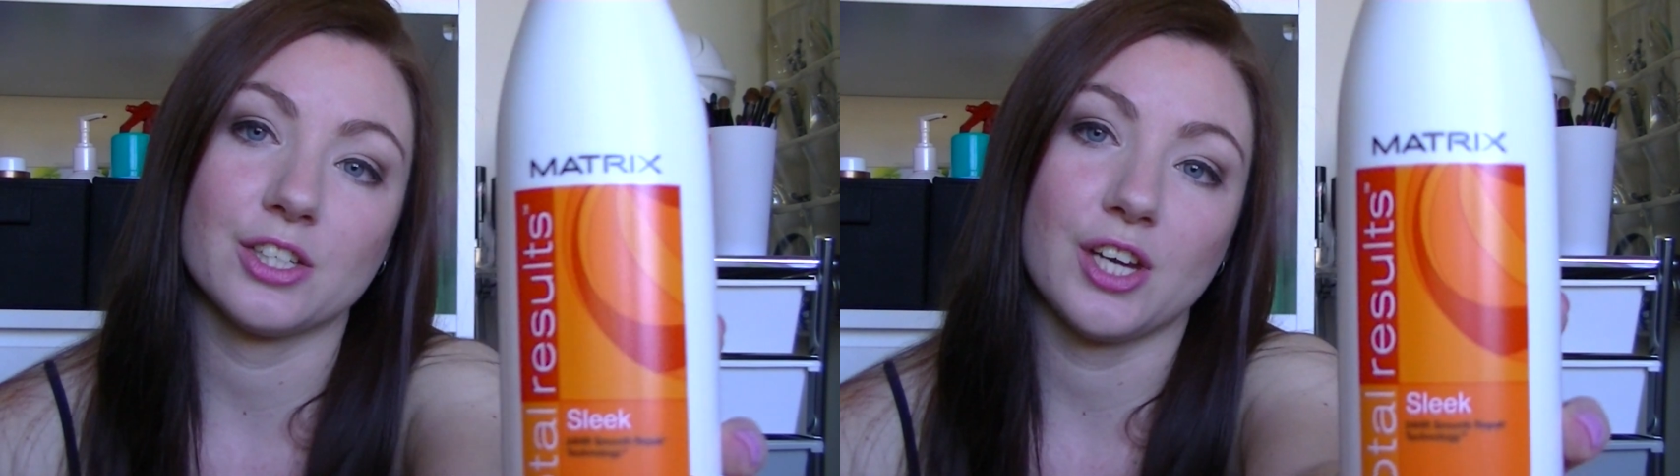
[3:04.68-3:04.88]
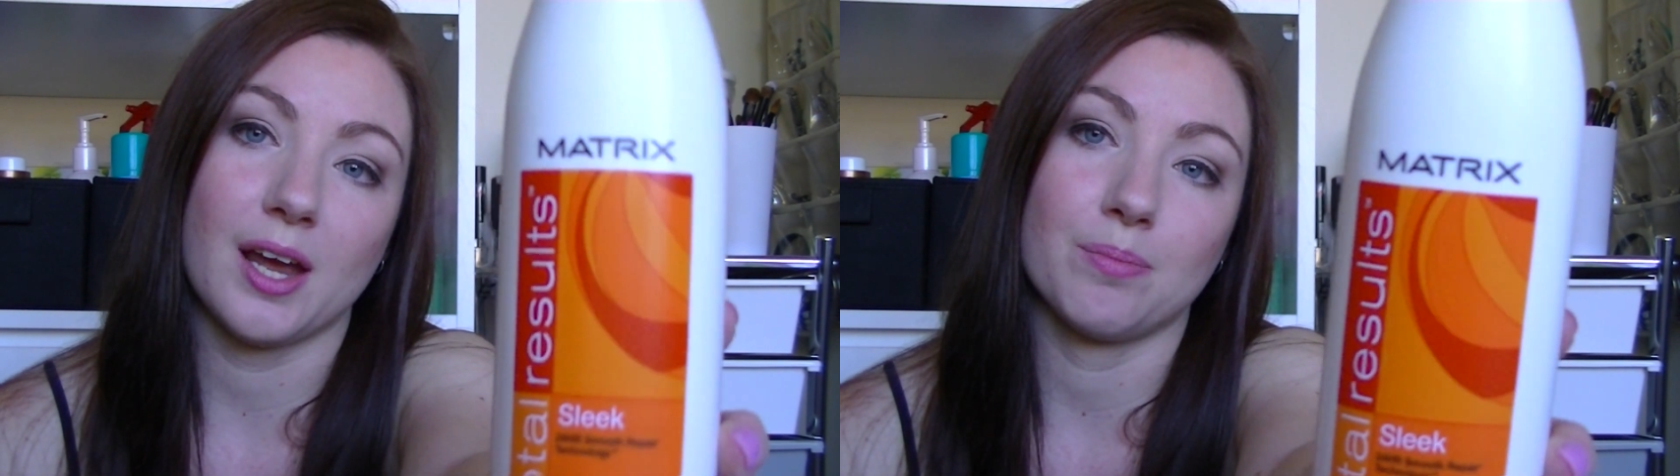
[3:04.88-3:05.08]

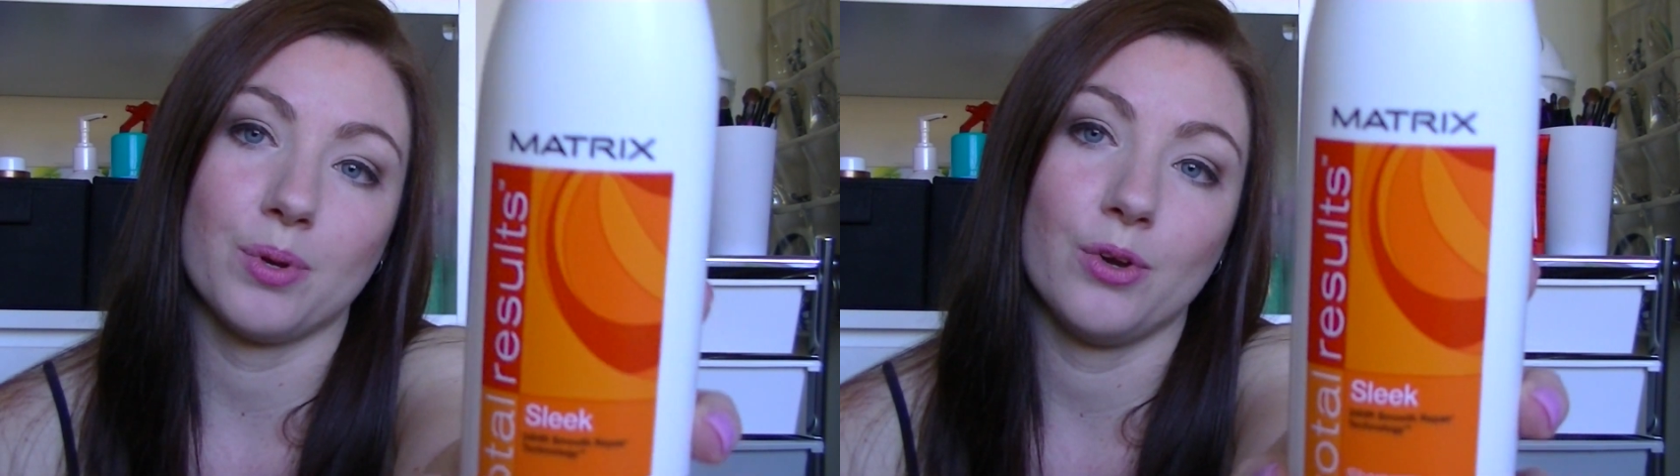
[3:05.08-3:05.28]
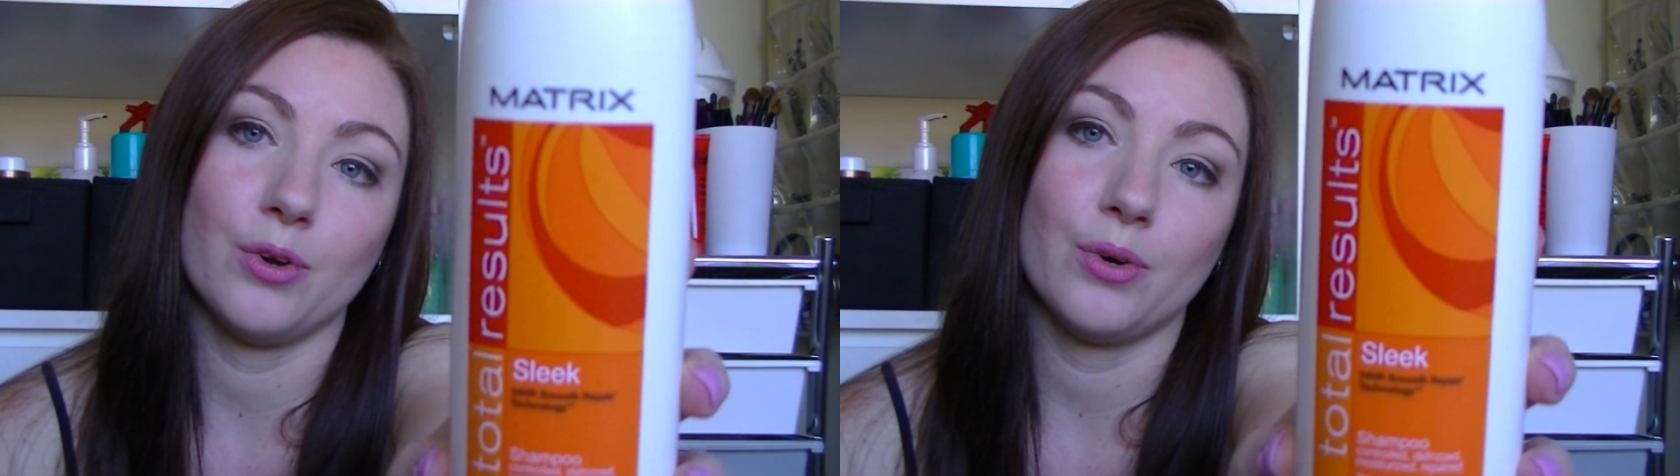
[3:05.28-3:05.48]

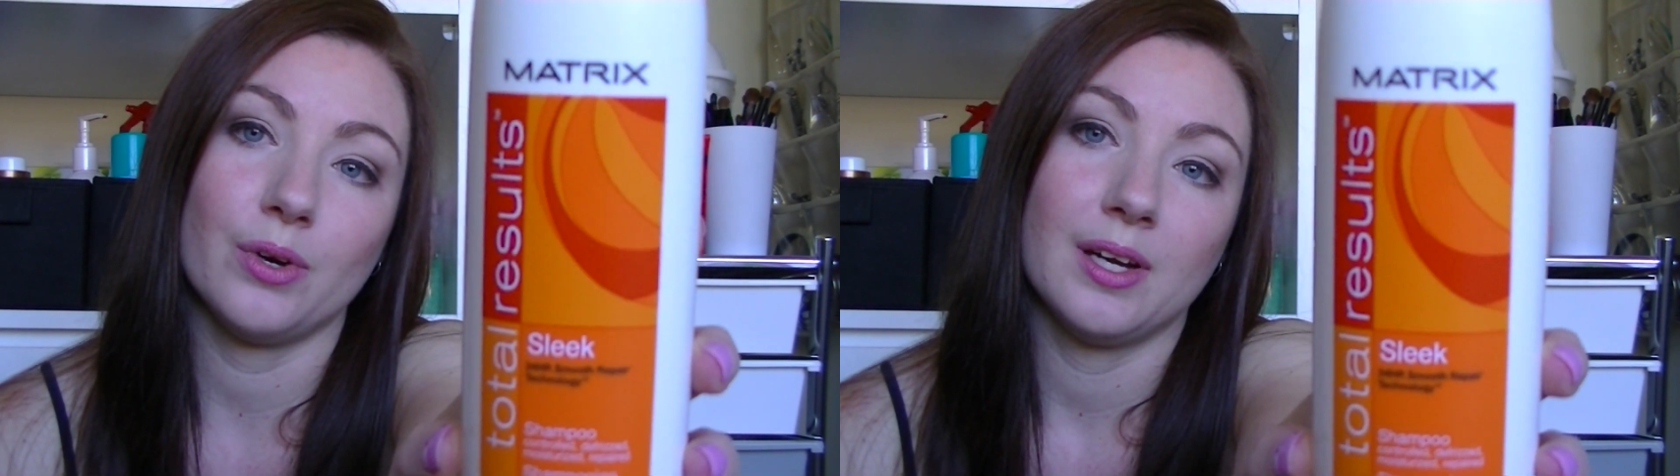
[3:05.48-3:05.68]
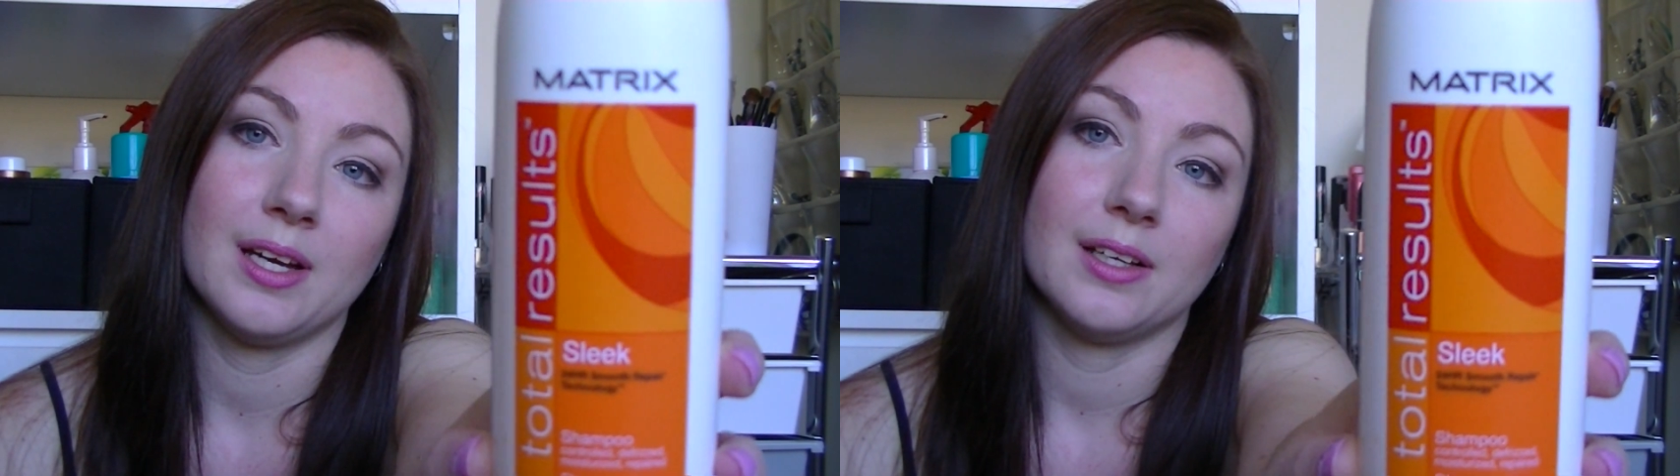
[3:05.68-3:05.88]
Shampoo.
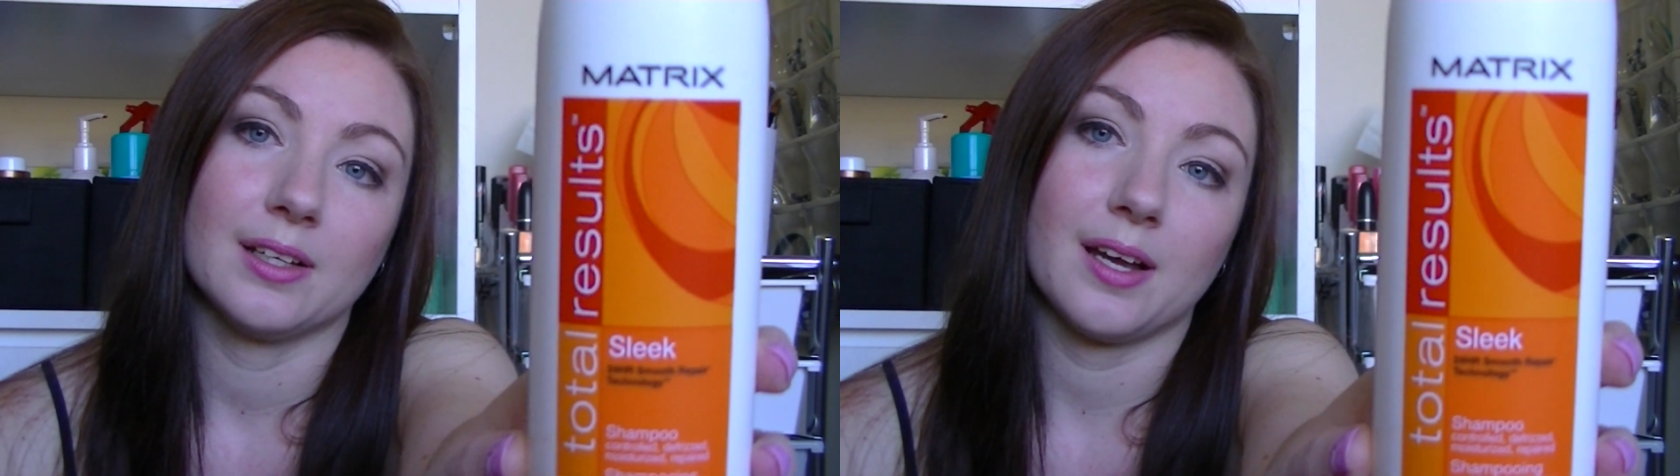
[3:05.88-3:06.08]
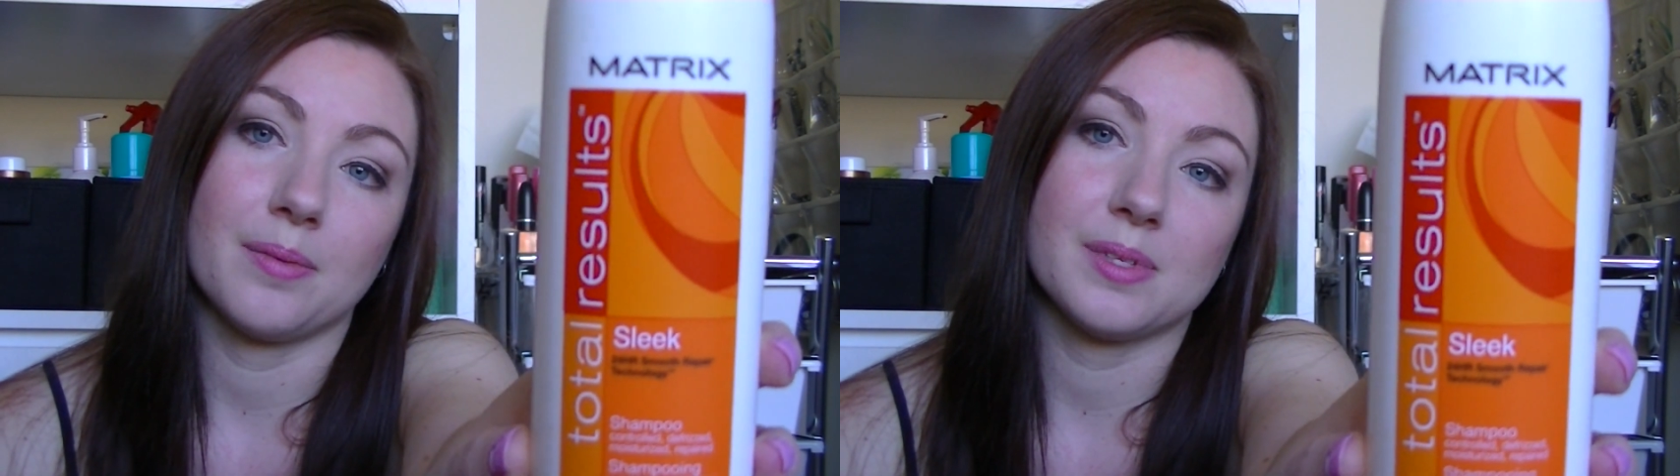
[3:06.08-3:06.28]

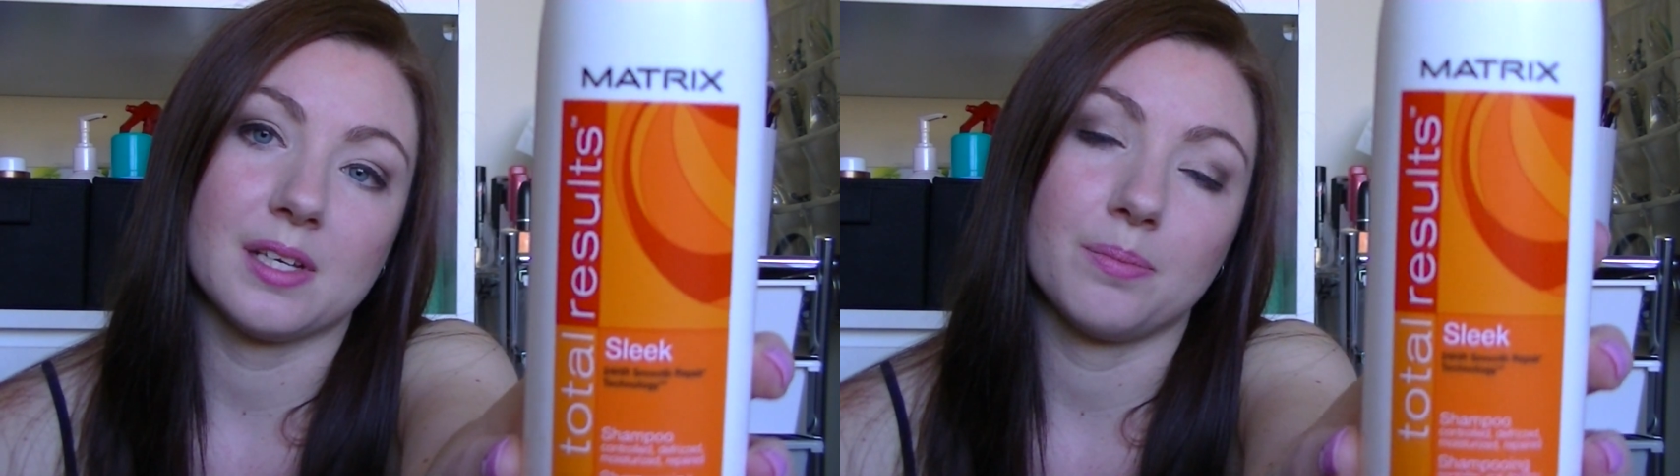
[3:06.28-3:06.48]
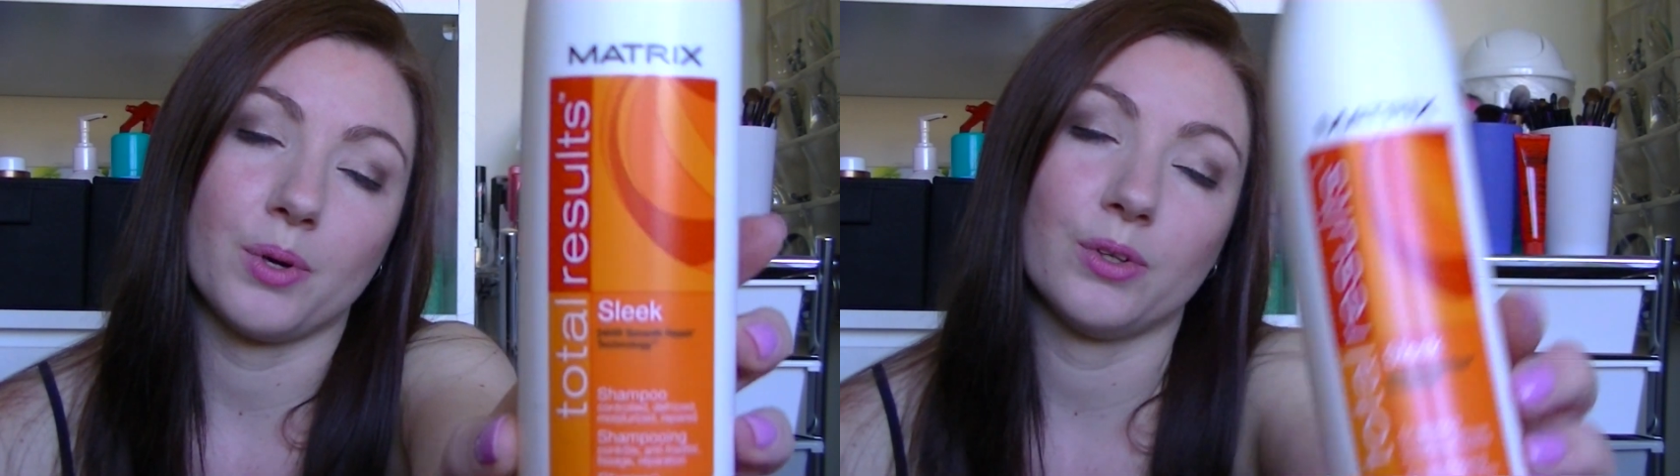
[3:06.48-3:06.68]
Comes
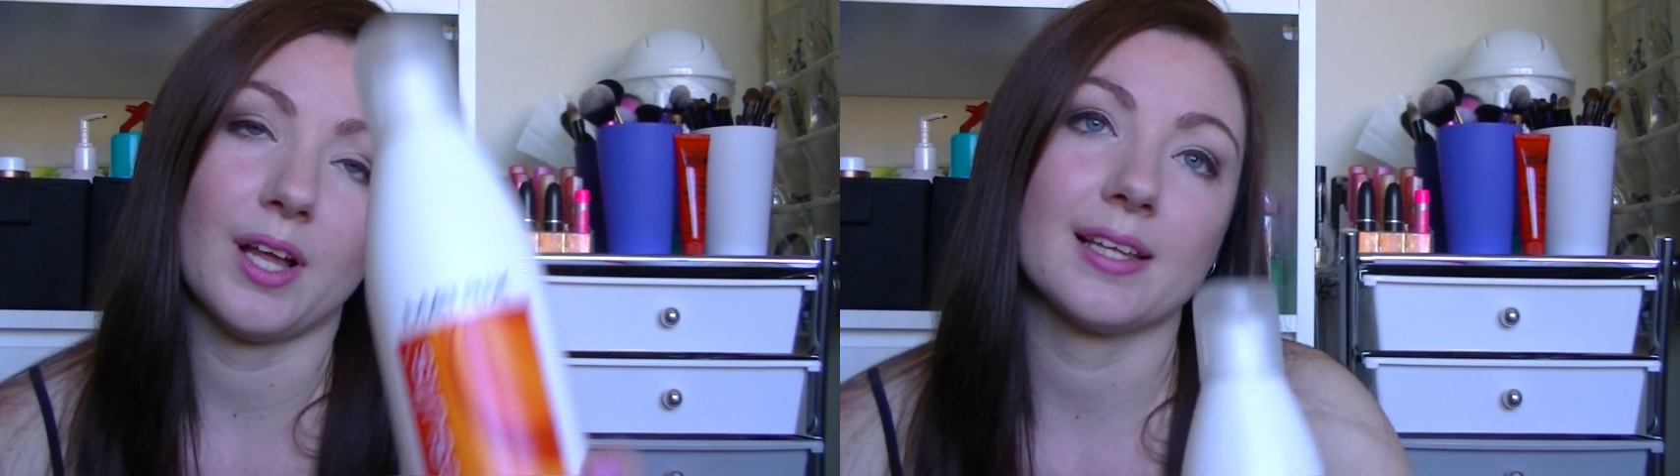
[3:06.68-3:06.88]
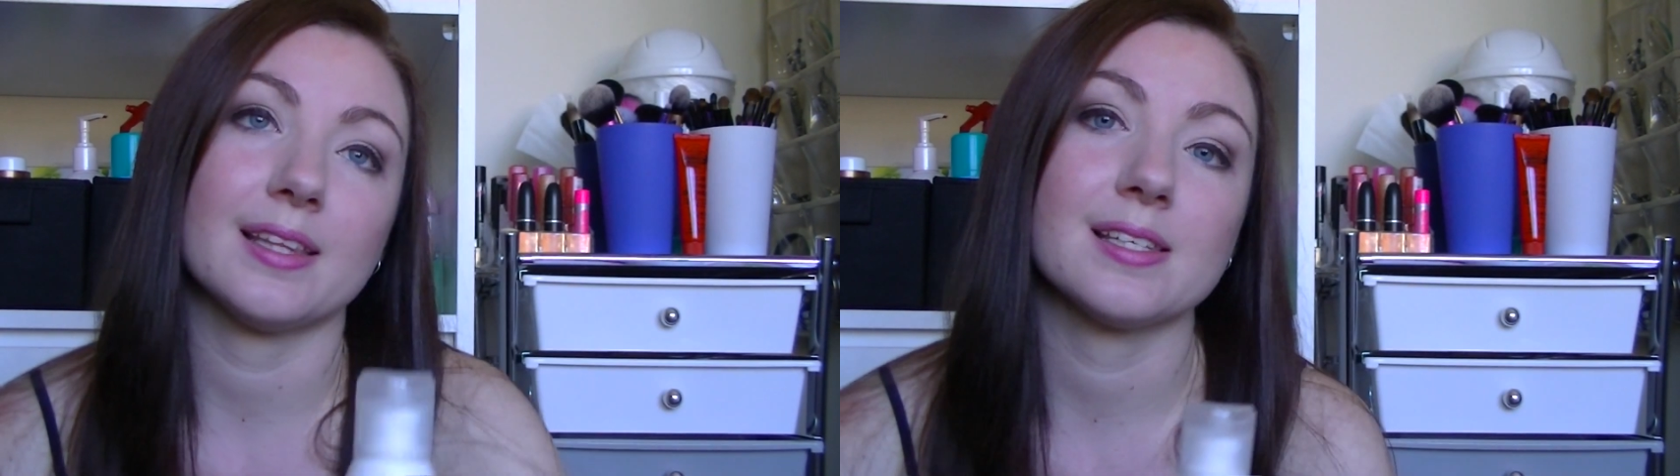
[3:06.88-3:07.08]
in a bottle
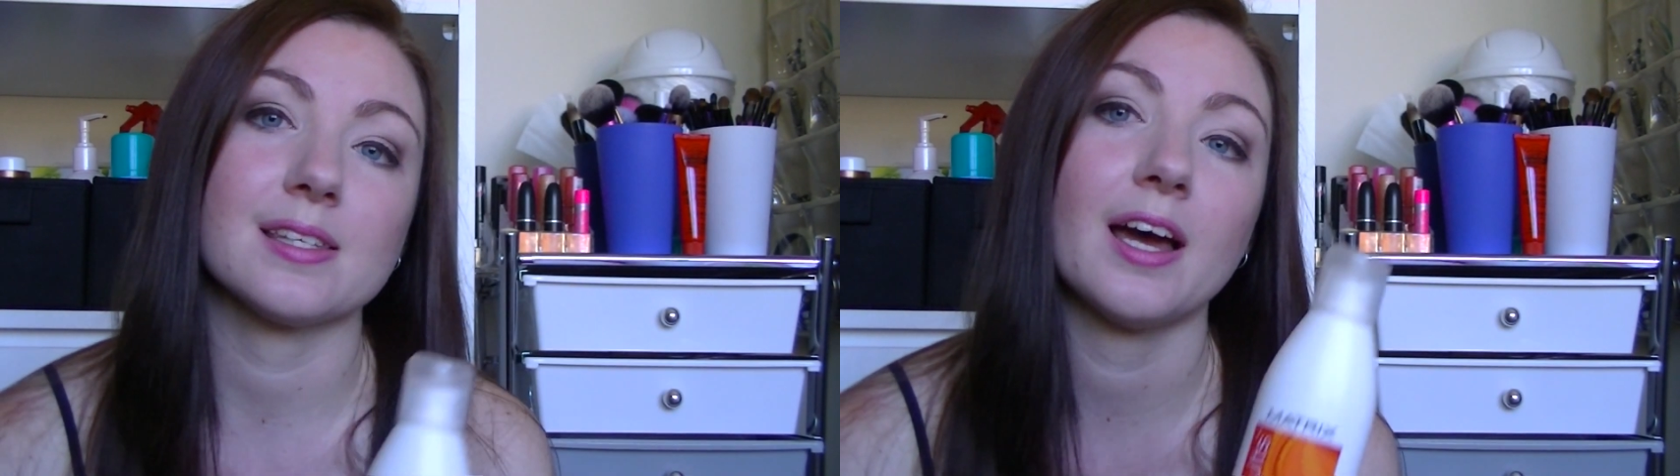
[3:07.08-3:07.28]
like this.